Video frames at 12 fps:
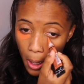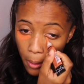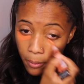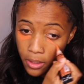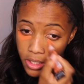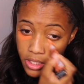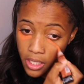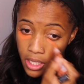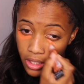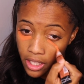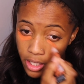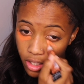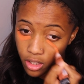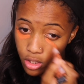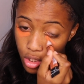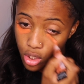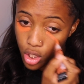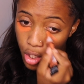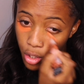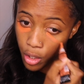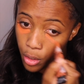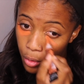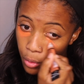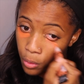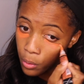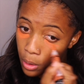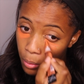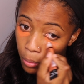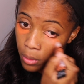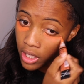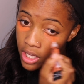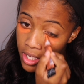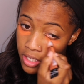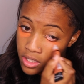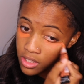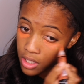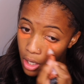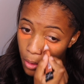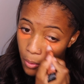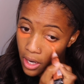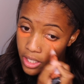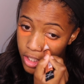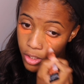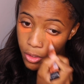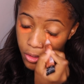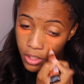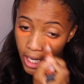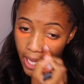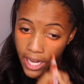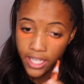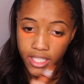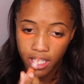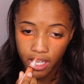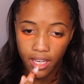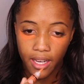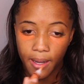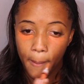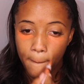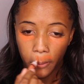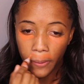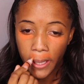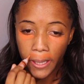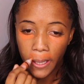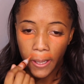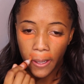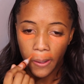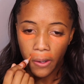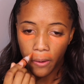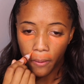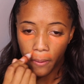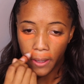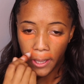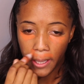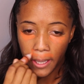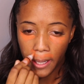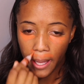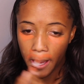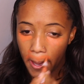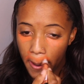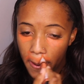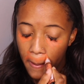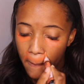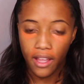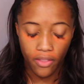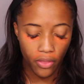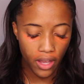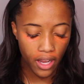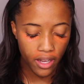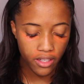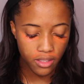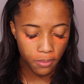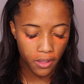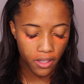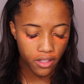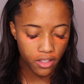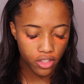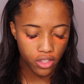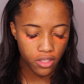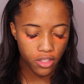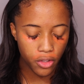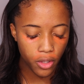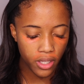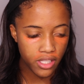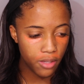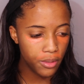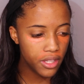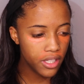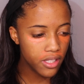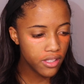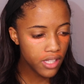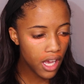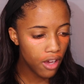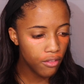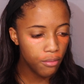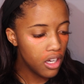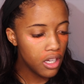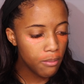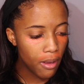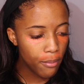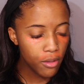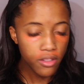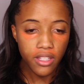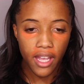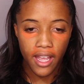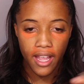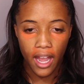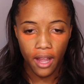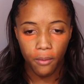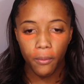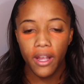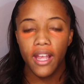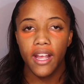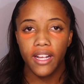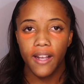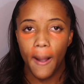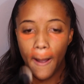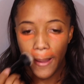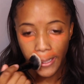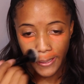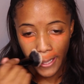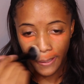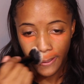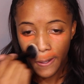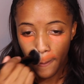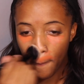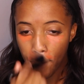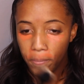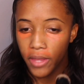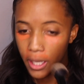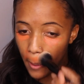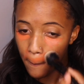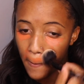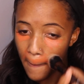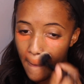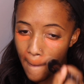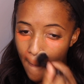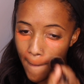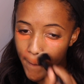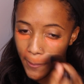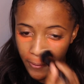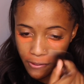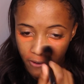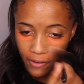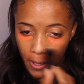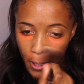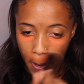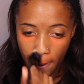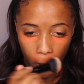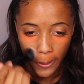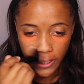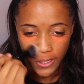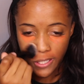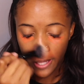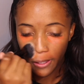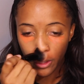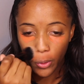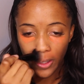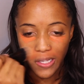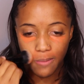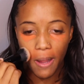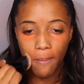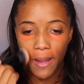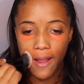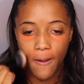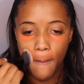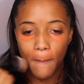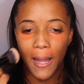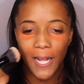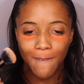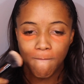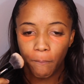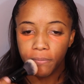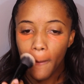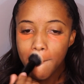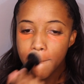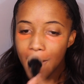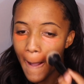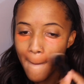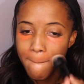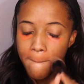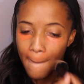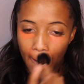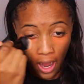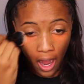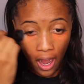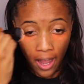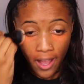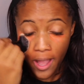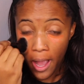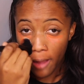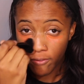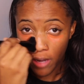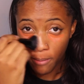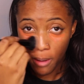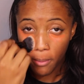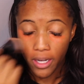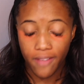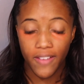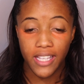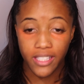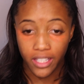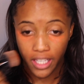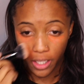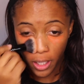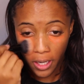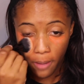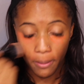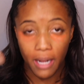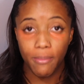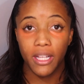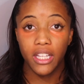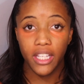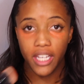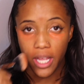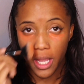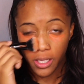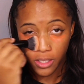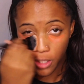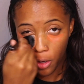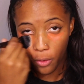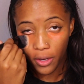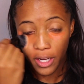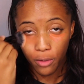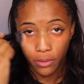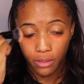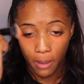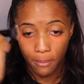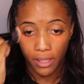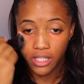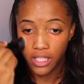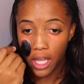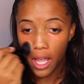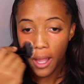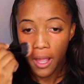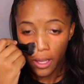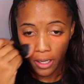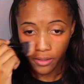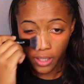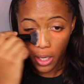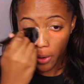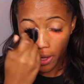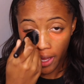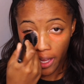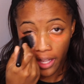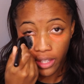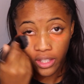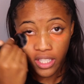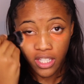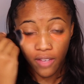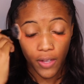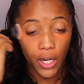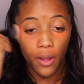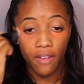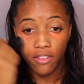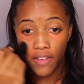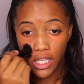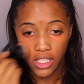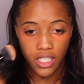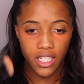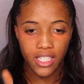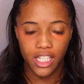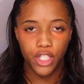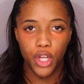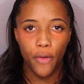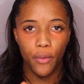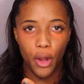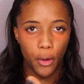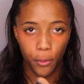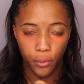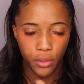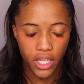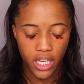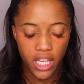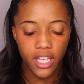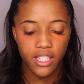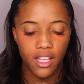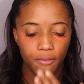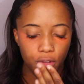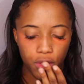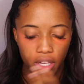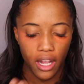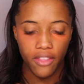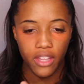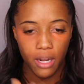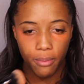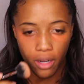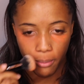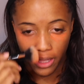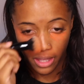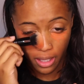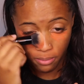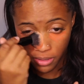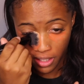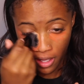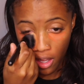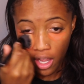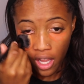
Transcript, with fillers: I want to say like two weeks. So I turned 18 a week ago today, and that has been just crazy within itself. On my birthday, I went and got a tattoo, and I'll put a picture of it in here. It's just a little cross behind my ear, but I have not been putting Vaseline on it, but I've been cleaning it. So here was my mindset. I was like, okay, at least if I don't have the Vaseline, because I don't own any except for the kind that I put on my lips.